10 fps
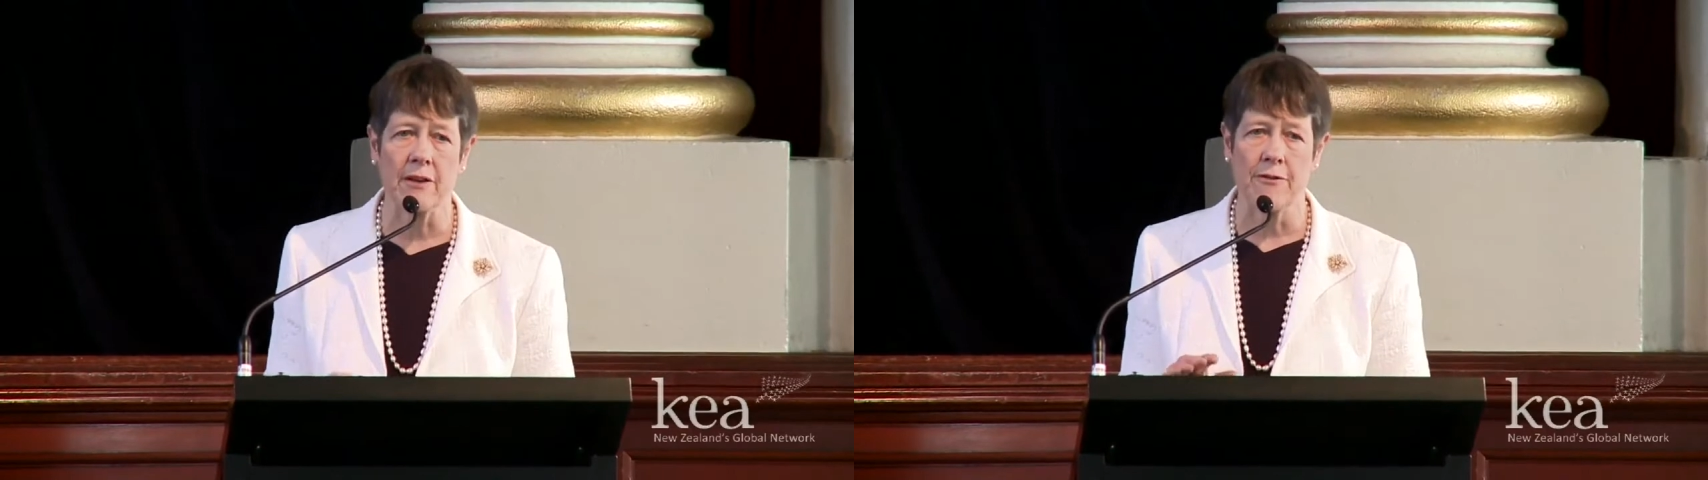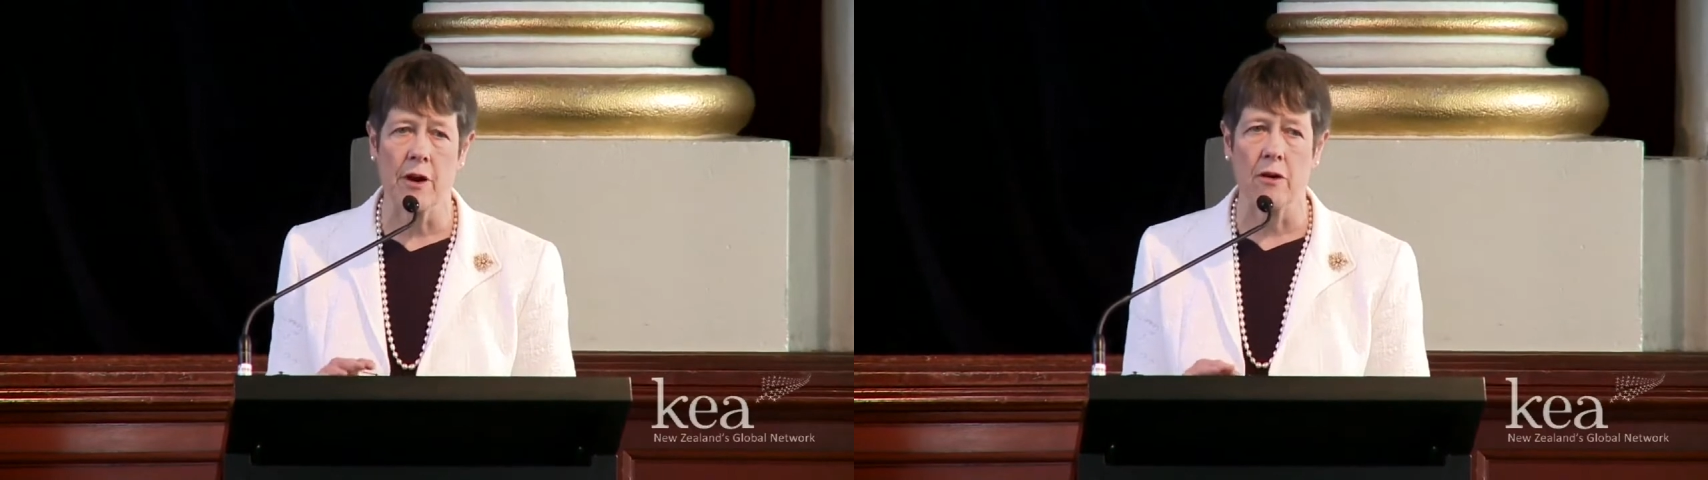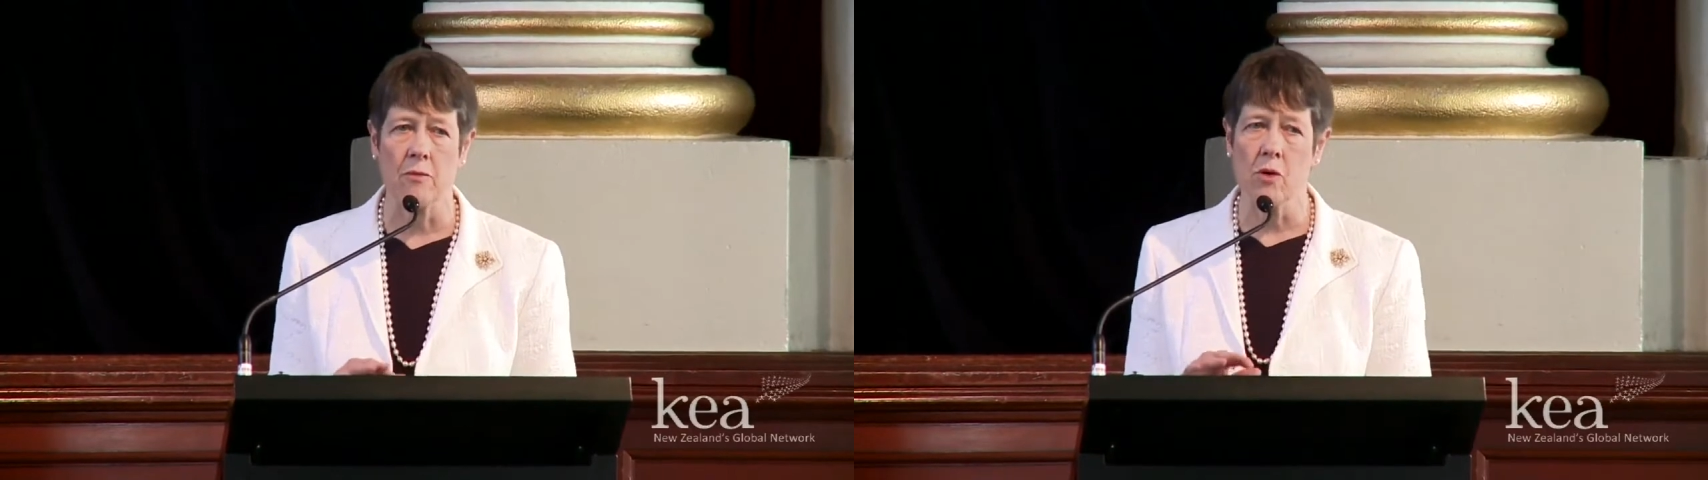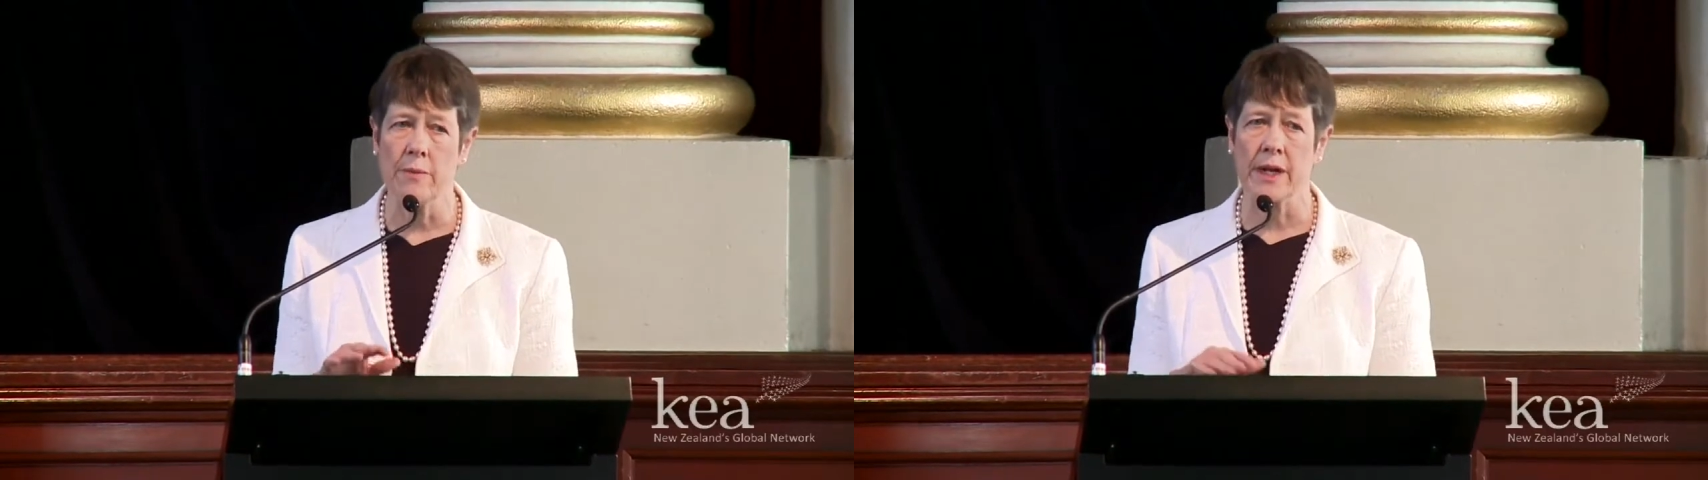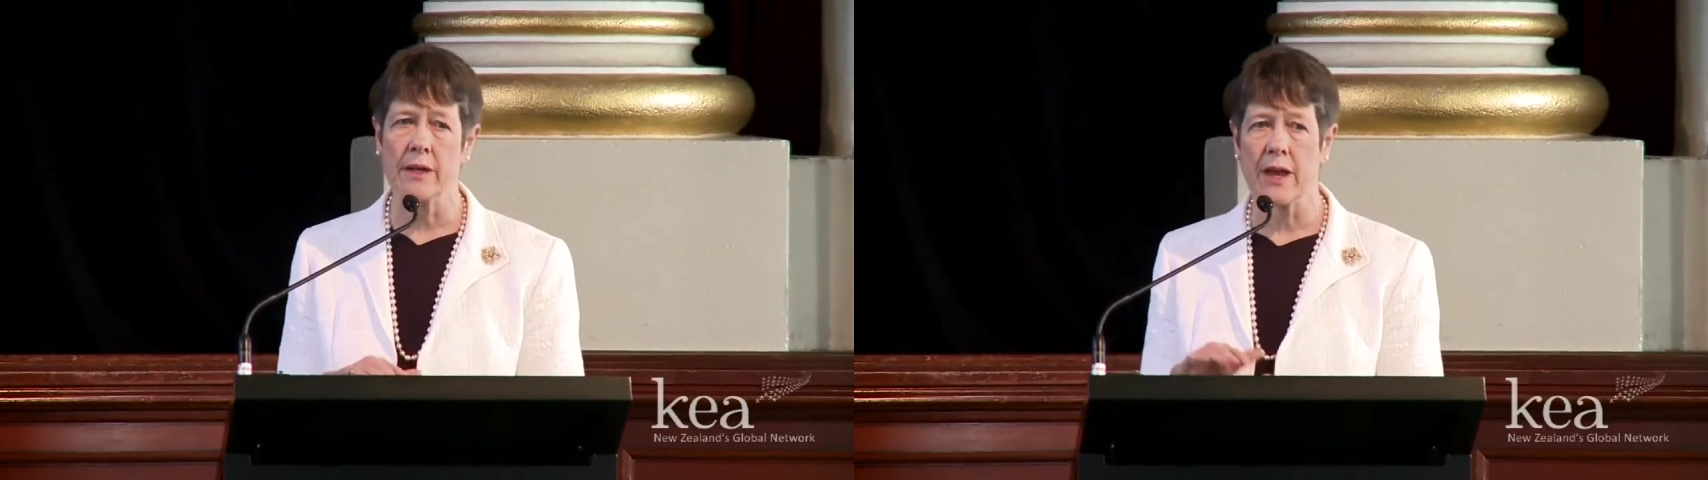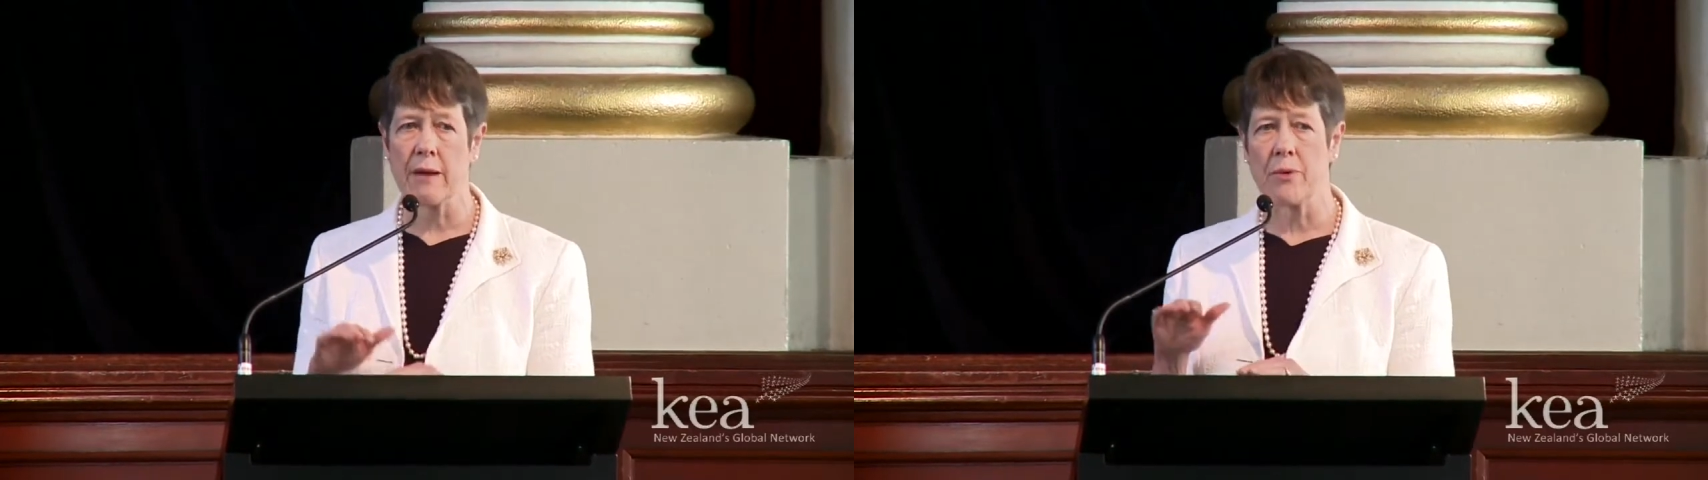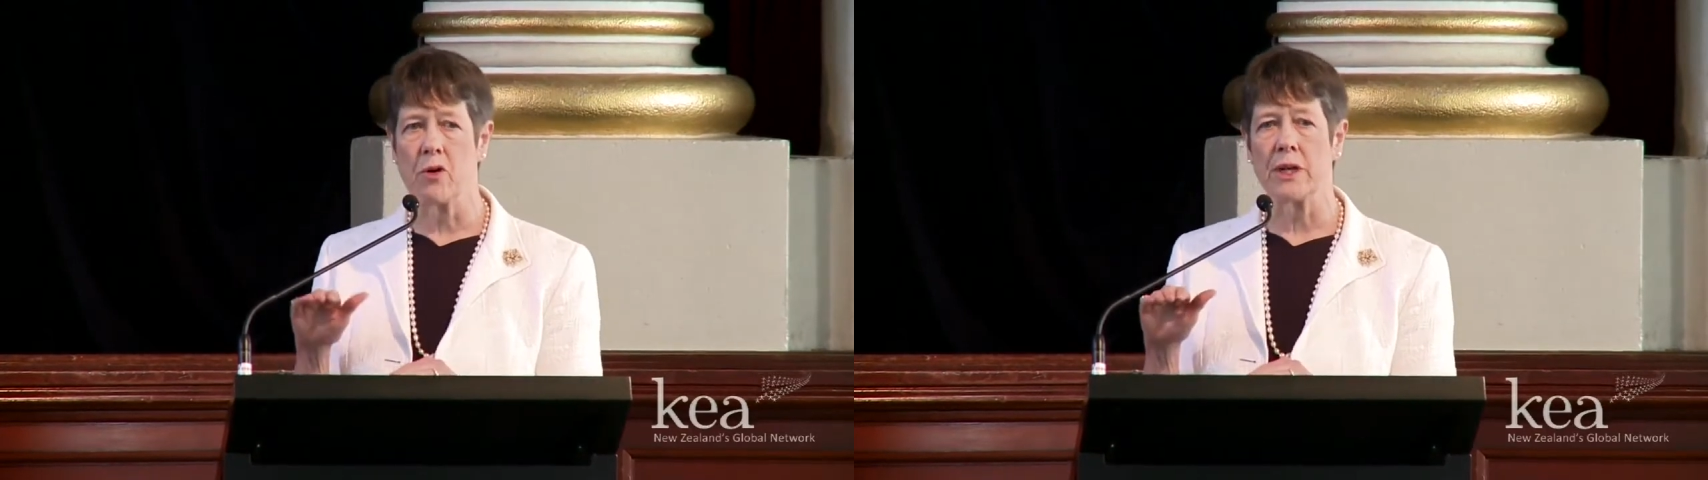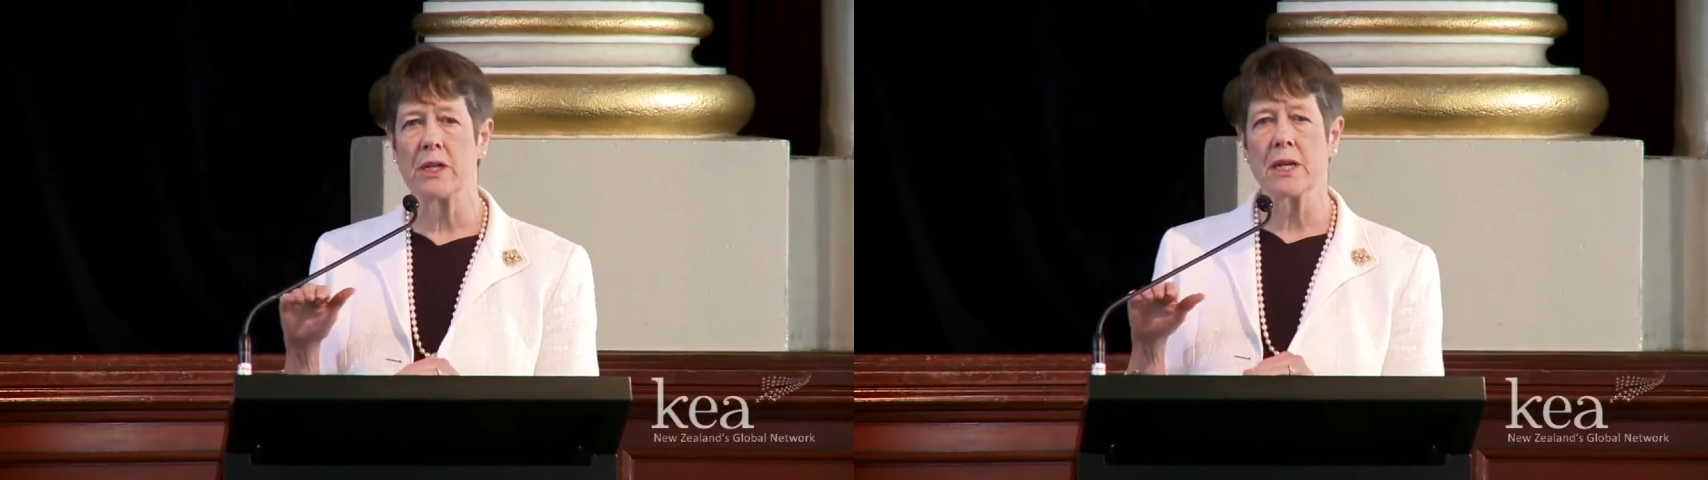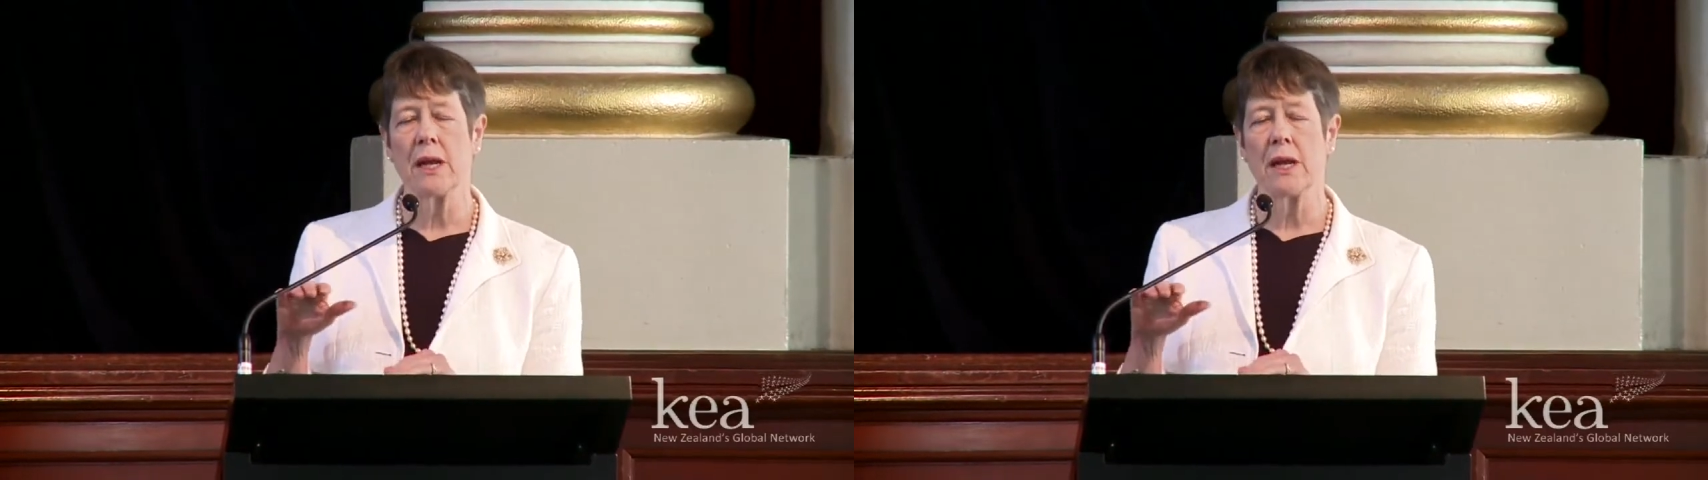a foreign woman at that point,